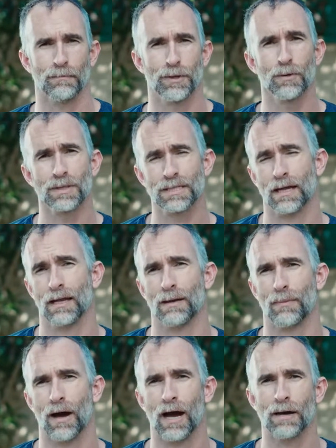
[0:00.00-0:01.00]
pure
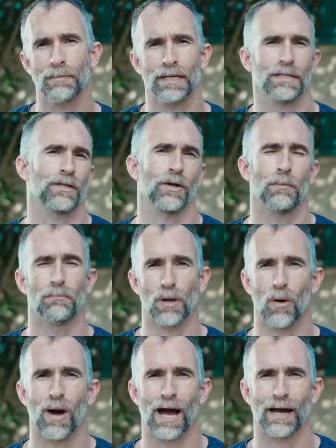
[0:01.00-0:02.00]
sunlight behind me, it's going to
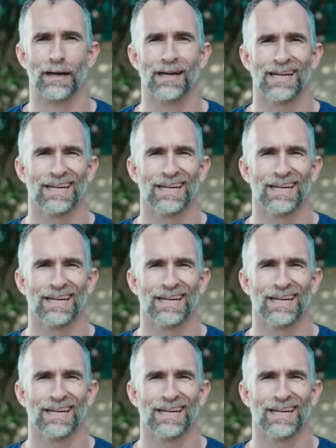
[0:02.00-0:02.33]
blow out,